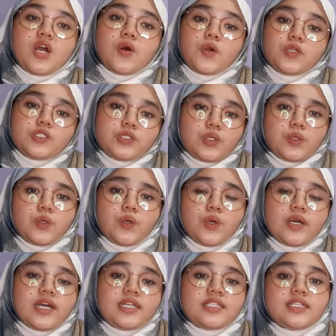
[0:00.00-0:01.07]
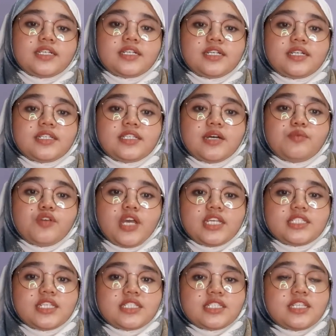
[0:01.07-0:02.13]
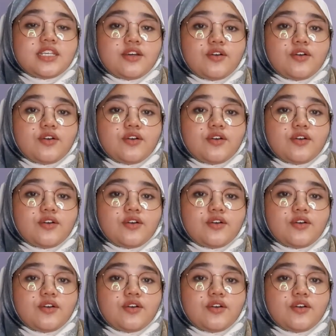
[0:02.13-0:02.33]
Also, the WSEC